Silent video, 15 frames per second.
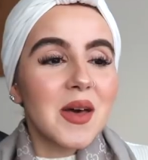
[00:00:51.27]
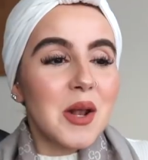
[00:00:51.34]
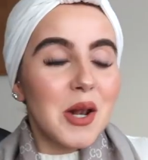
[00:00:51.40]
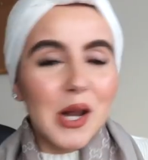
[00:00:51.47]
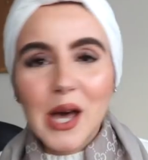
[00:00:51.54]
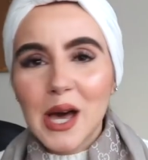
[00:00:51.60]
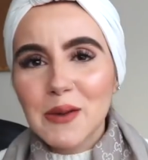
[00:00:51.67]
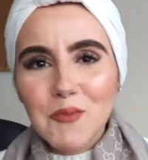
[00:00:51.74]

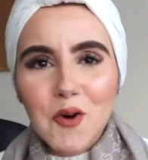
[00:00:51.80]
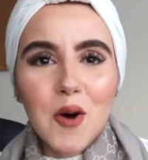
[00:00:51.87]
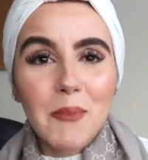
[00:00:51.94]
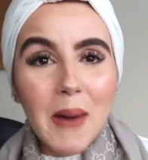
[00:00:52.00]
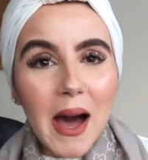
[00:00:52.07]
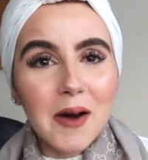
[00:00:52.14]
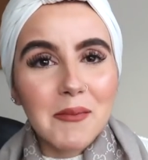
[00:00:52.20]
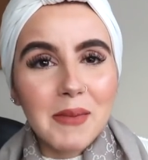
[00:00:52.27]
learn more
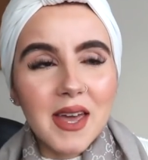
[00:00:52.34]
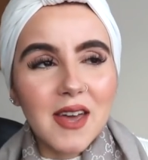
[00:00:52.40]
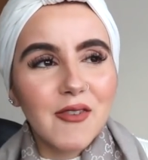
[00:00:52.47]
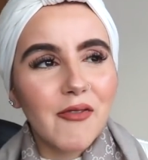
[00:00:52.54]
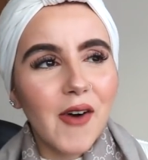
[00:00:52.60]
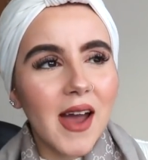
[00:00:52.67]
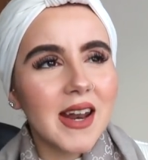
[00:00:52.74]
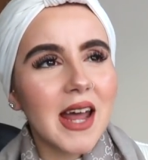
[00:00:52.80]
about me,
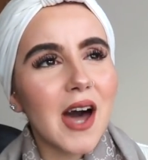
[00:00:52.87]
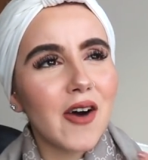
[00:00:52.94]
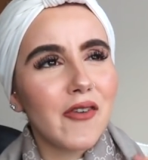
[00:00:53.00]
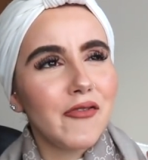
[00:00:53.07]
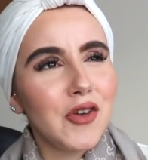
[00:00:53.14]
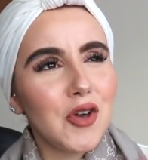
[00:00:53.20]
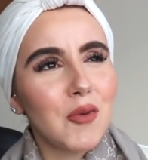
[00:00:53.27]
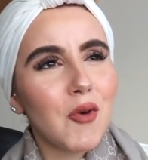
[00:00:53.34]
find out a
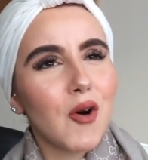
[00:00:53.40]
few